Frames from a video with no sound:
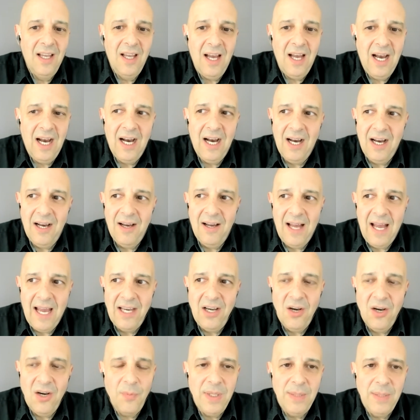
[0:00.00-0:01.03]
I
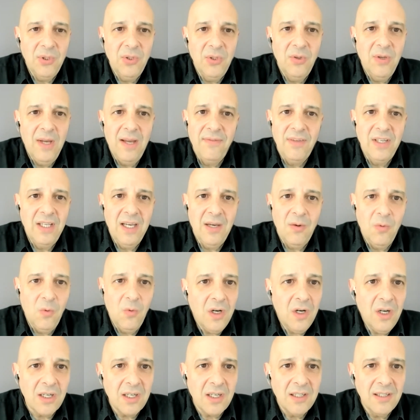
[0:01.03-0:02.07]
know people who haven't got
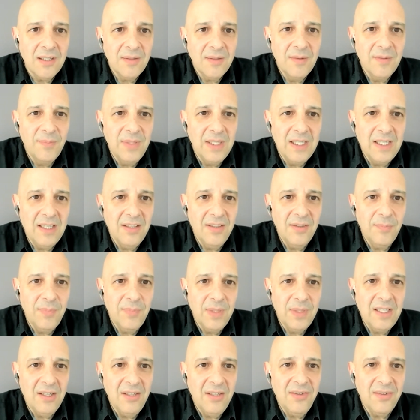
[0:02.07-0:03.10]
work
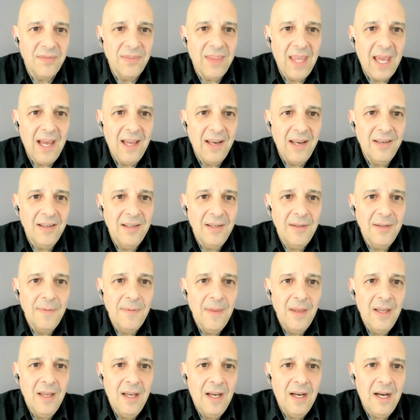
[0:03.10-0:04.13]
because of that,
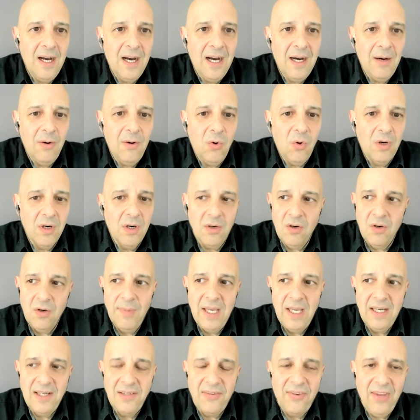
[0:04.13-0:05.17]
or
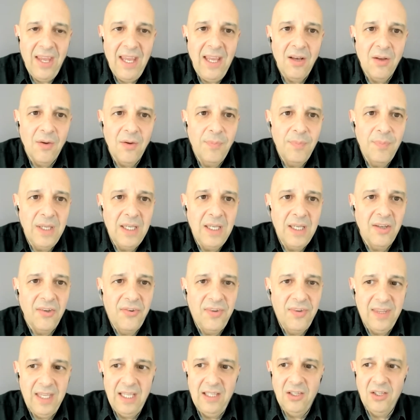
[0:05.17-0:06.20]
made a sale
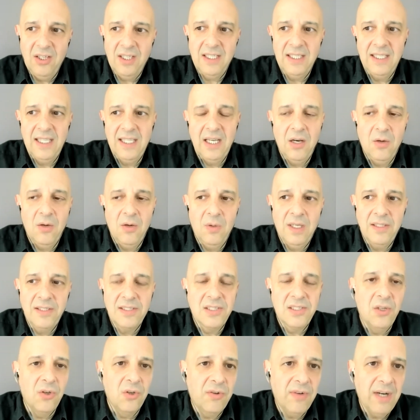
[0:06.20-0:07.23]
because they look and they go, well,
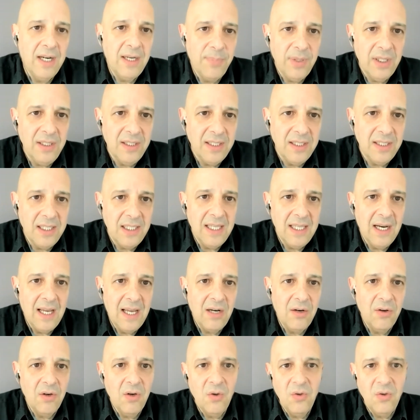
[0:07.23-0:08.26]
there's no credibility there. I
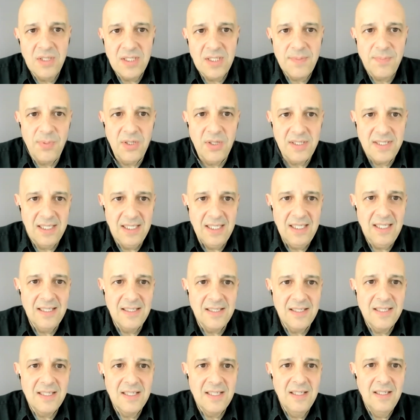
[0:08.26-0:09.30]
don't know who this person
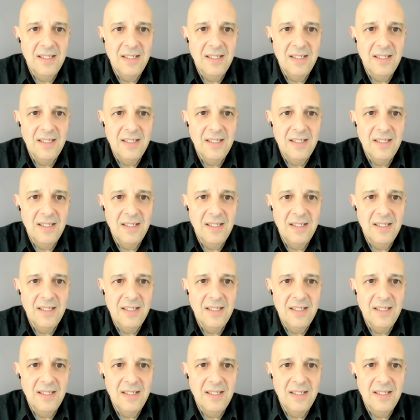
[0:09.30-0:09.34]
is.